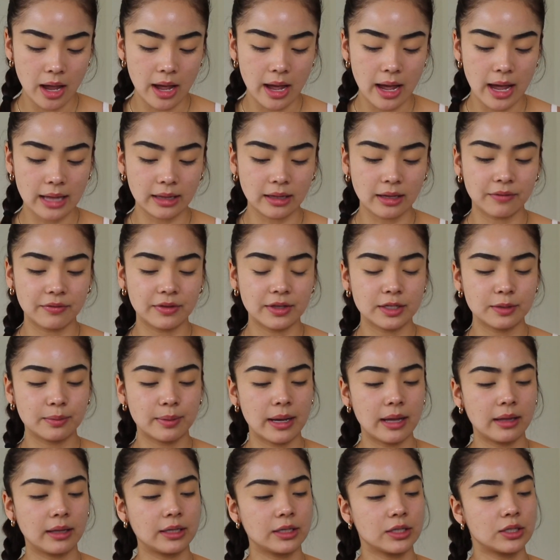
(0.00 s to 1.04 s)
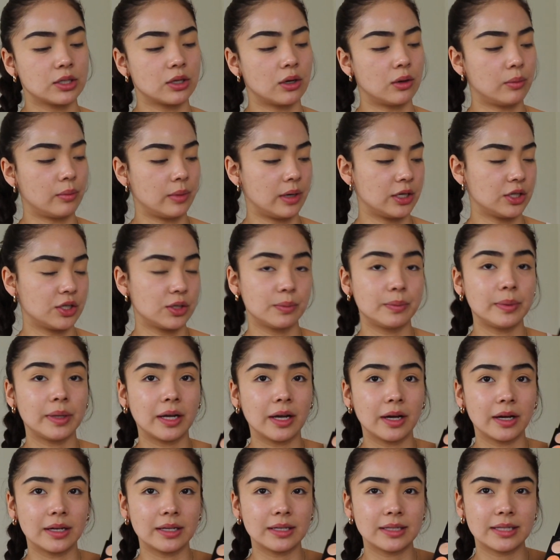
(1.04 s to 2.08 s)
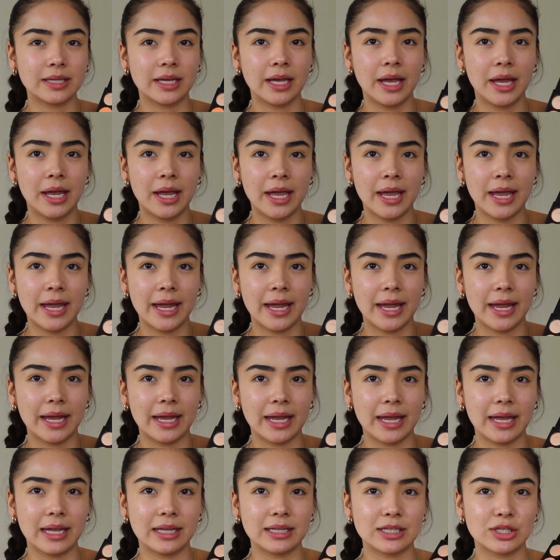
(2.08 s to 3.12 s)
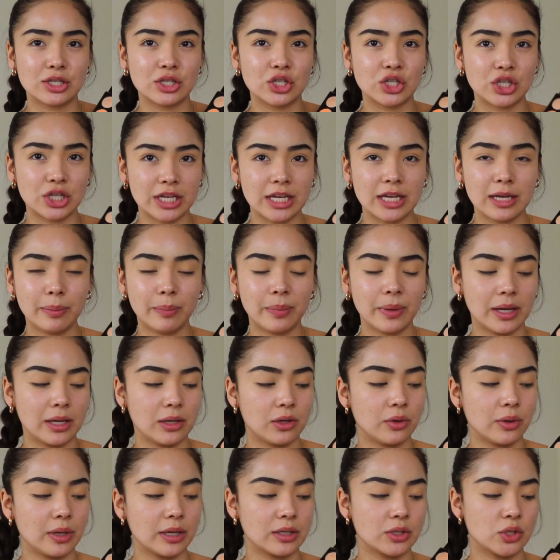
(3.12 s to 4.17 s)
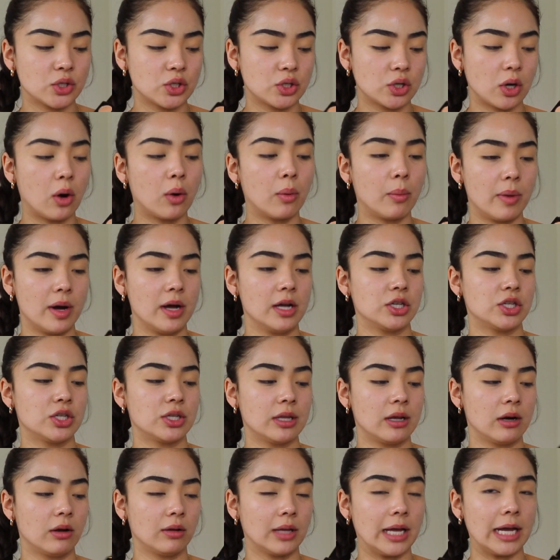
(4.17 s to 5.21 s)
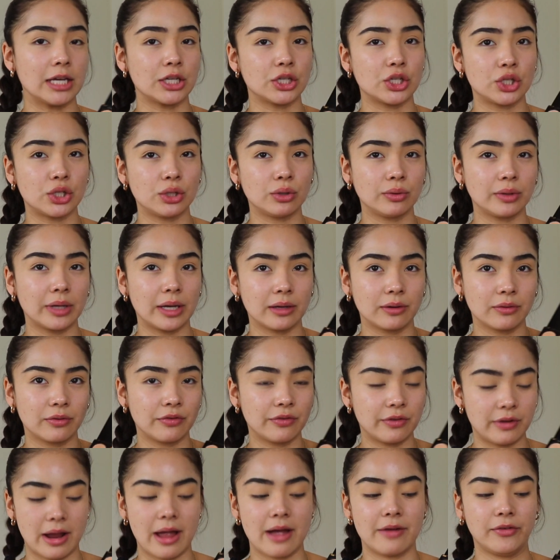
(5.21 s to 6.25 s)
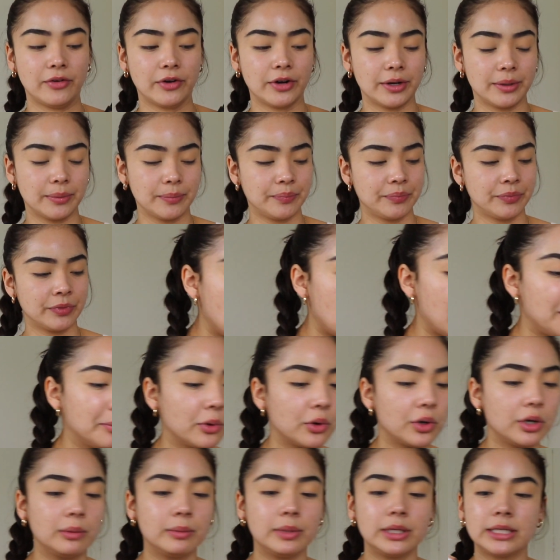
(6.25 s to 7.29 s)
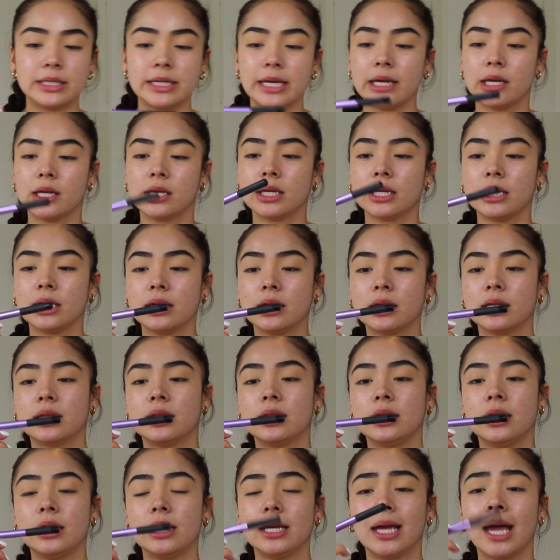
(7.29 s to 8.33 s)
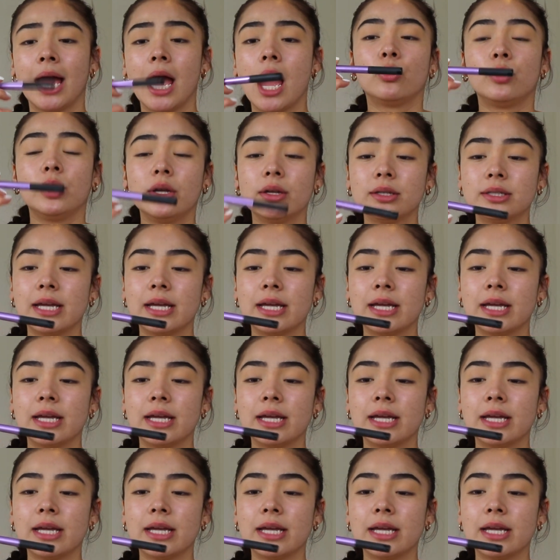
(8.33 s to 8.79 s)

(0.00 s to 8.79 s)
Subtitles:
I love this palette so much because it's cheap and you get so much that'll last you like forever. I'm going to be taking the Real